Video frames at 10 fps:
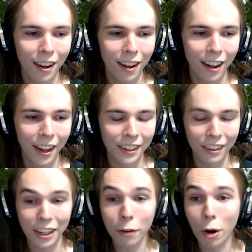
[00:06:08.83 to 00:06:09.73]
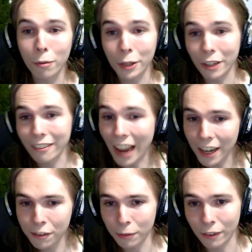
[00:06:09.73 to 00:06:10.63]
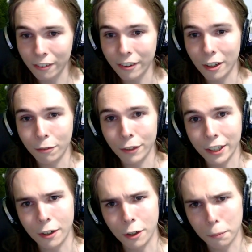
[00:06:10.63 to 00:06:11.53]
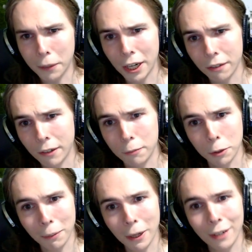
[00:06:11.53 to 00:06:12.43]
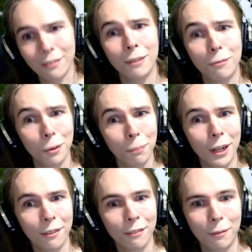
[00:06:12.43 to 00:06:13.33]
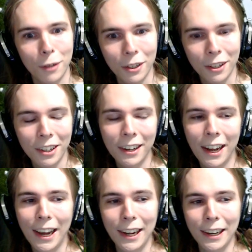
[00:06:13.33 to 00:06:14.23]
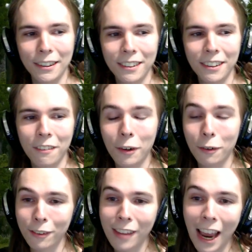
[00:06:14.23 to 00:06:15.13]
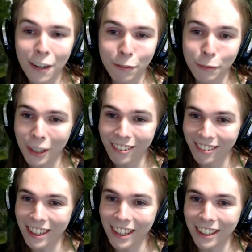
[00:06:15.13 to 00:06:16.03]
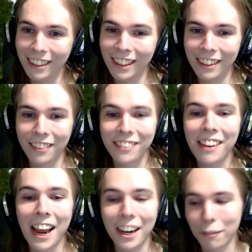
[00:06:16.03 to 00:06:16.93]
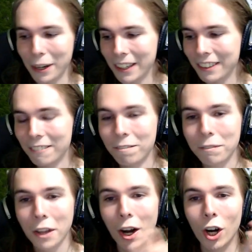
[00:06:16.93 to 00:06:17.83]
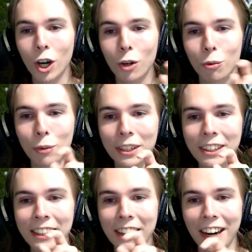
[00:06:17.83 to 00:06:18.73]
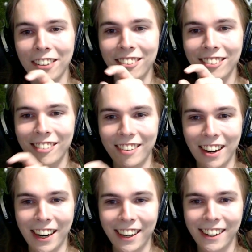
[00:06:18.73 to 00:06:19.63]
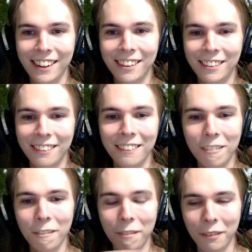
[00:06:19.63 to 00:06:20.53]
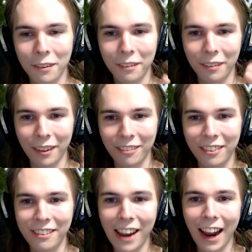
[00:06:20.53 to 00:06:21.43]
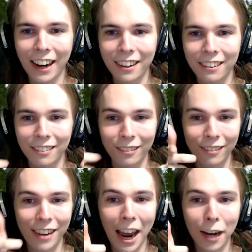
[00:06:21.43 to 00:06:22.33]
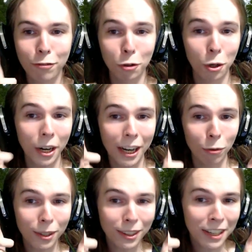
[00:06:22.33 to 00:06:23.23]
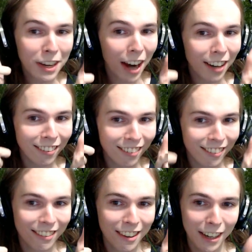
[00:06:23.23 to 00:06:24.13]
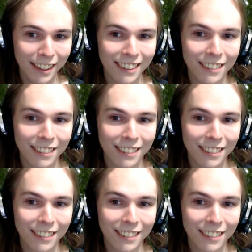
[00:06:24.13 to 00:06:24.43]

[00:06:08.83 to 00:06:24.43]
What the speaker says: later on we got tags for this stuff, like, you know, pile of lumber, pile of lumber, pile of lumber. And there's a tag for my stick, and the tag read, a really nice stick. That's the tag. It's a tag for a really nice stick.